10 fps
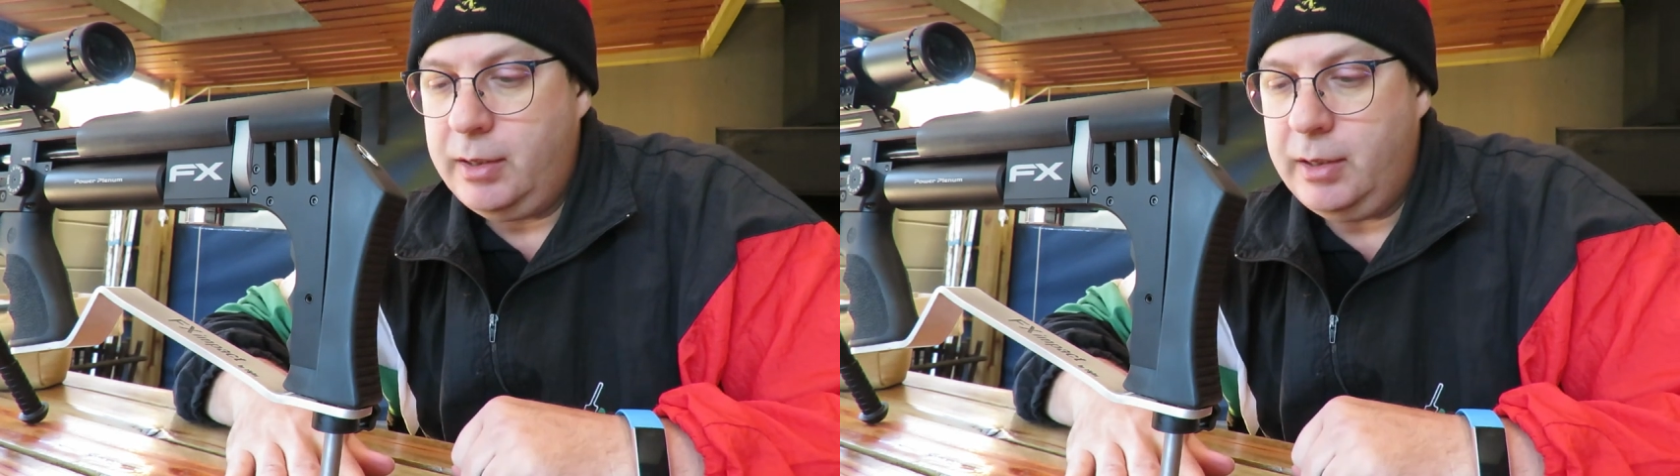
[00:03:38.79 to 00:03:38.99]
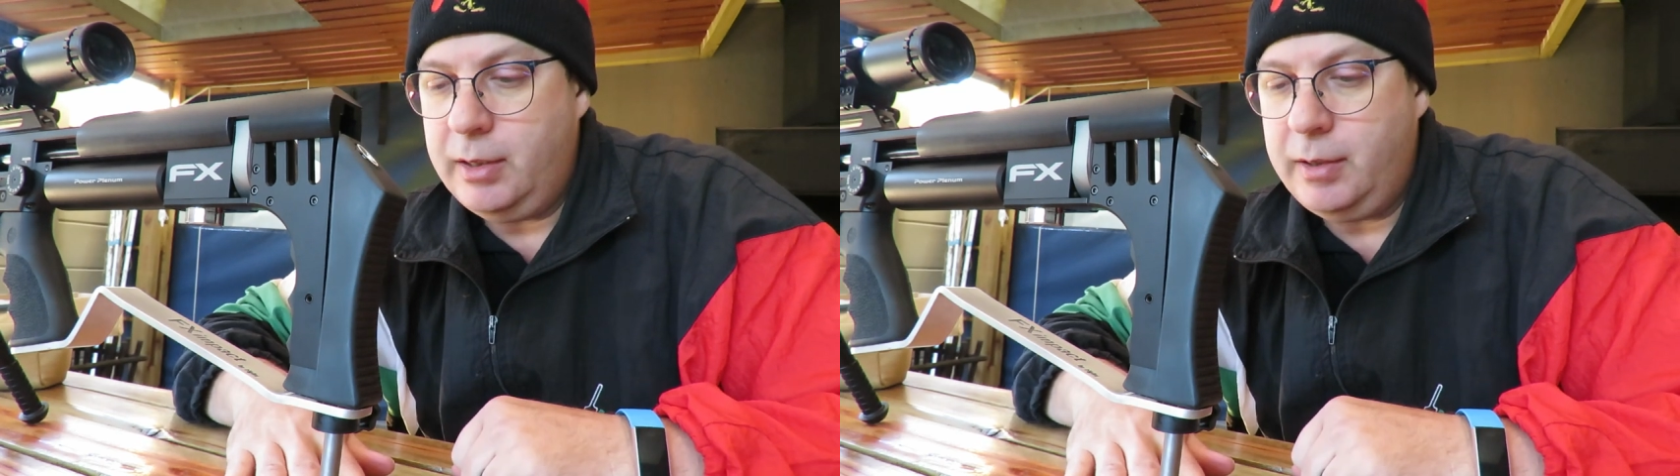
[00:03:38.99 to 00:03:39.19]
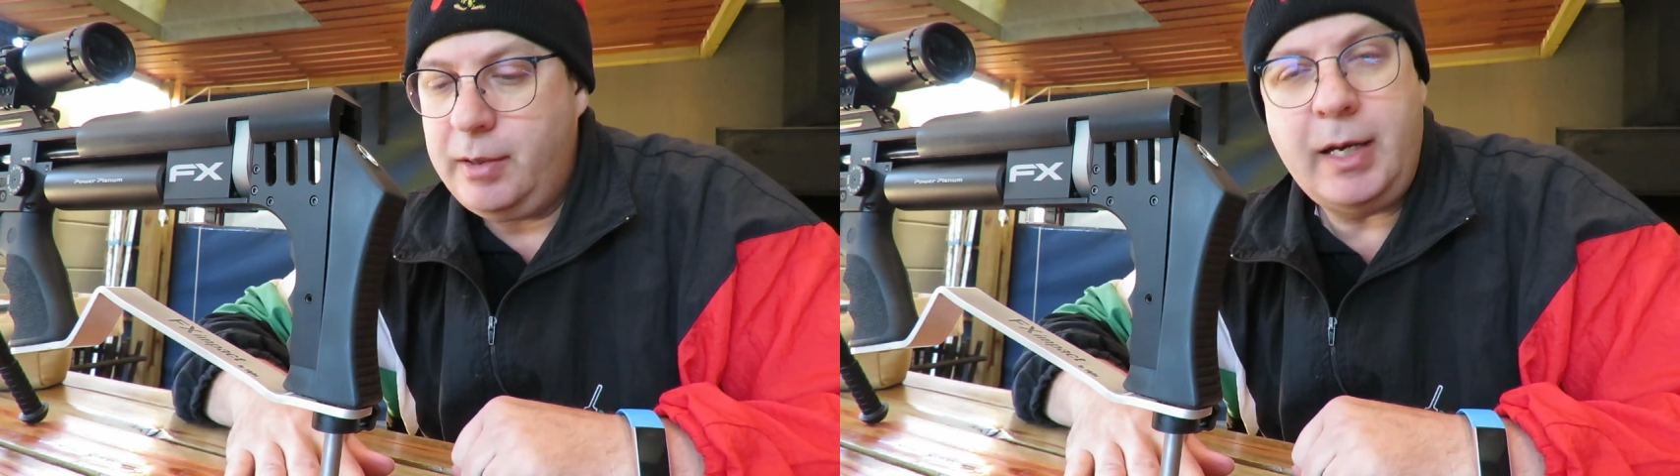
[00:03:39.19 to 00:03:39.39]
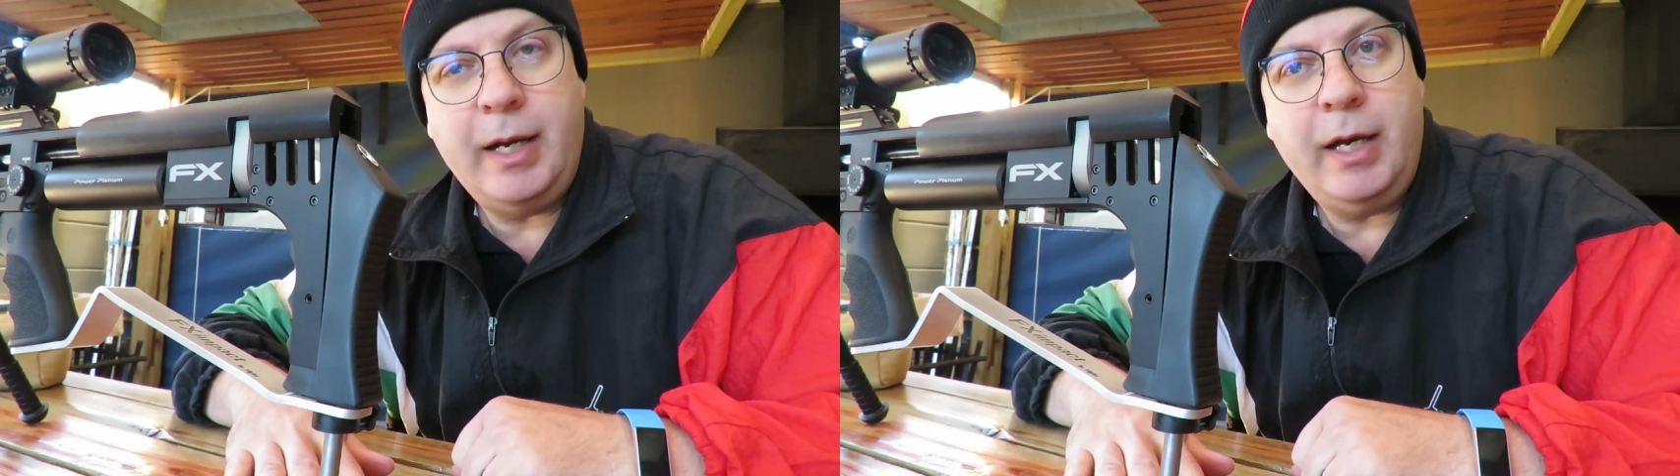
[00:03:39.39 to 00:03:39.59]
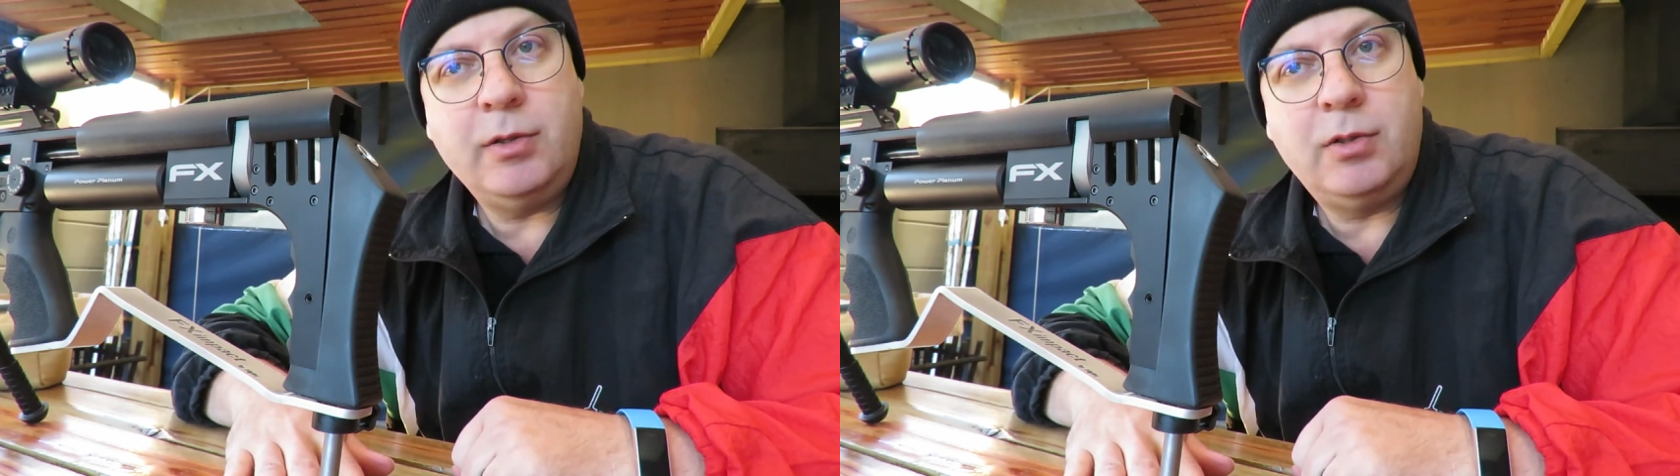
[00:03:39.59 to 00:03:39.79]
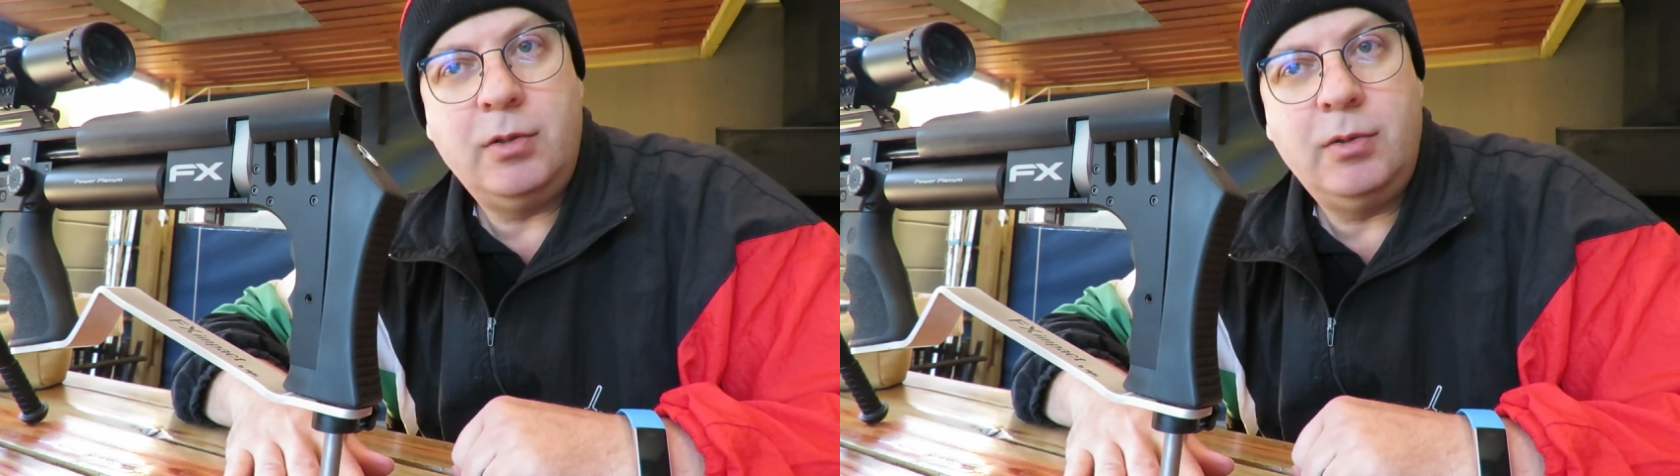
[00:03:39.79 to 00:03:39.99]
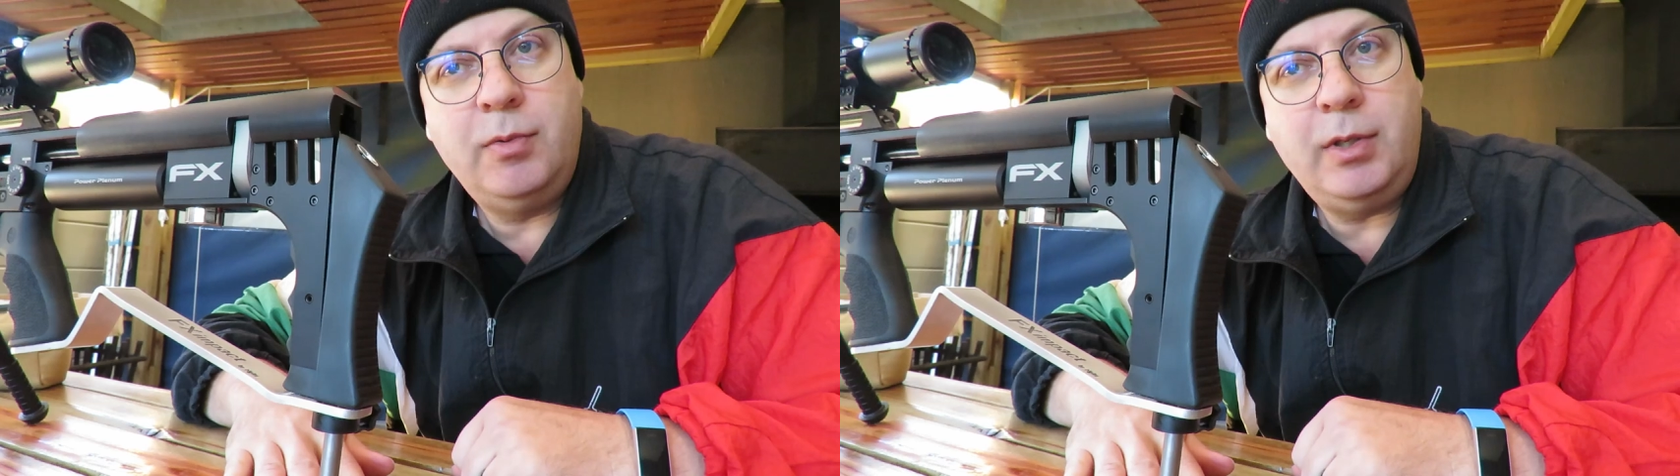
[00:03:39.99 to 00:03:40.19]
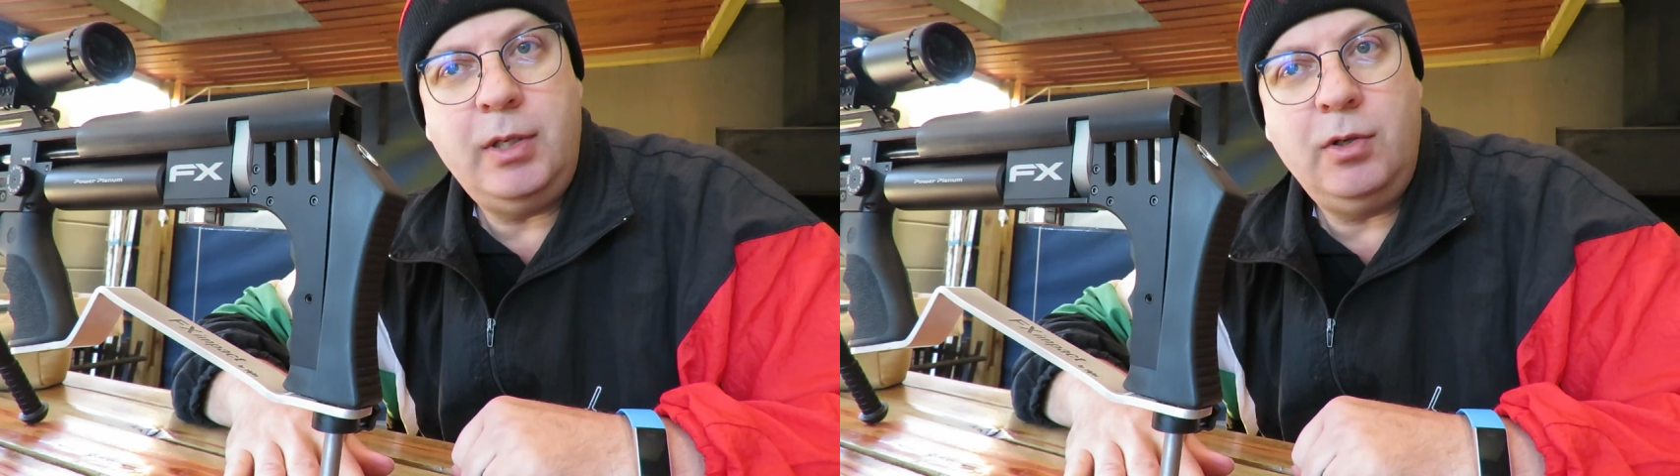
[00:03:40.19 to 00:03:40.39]
the cutout
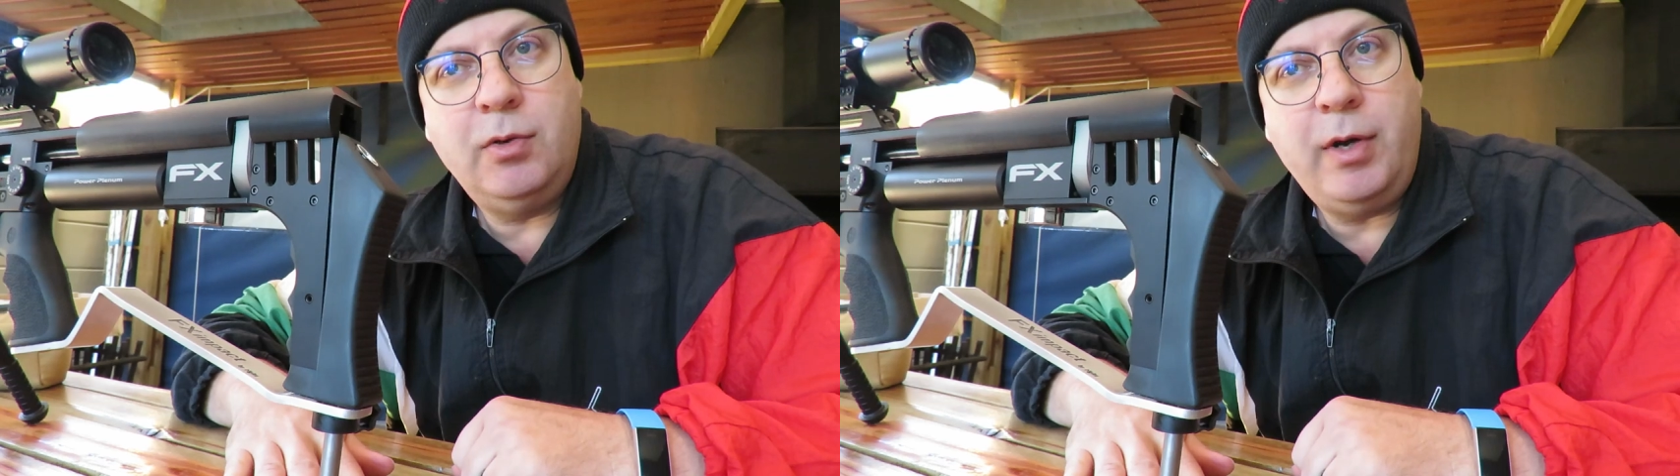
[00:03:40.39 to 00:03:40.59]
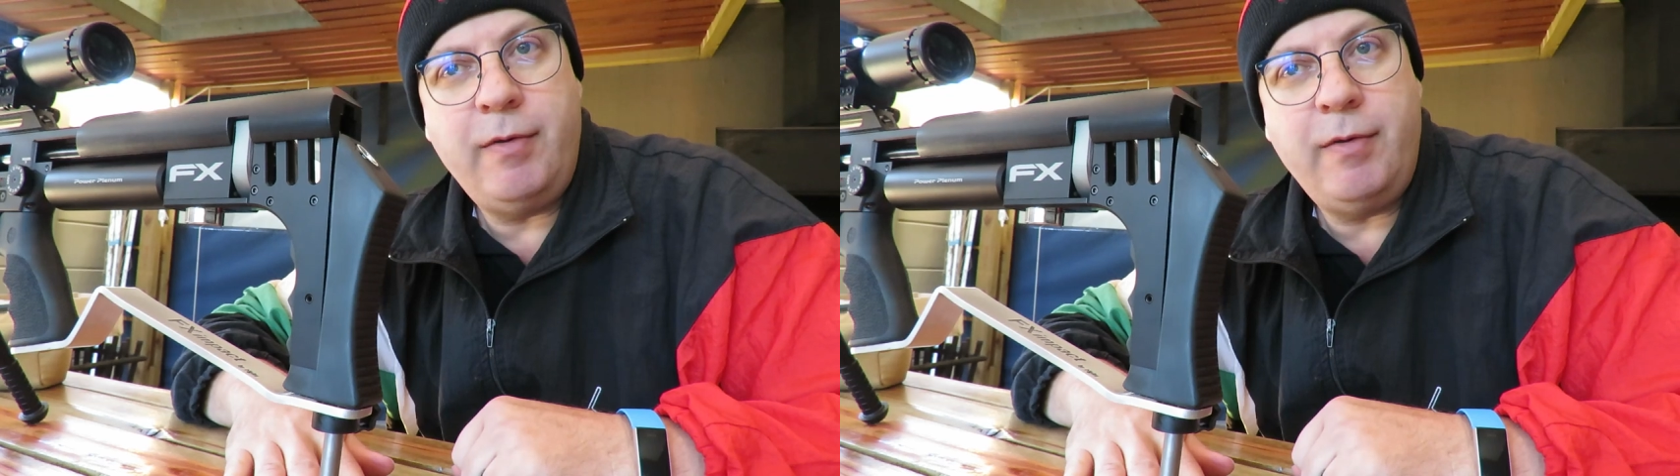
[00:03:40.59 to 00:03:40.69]
within your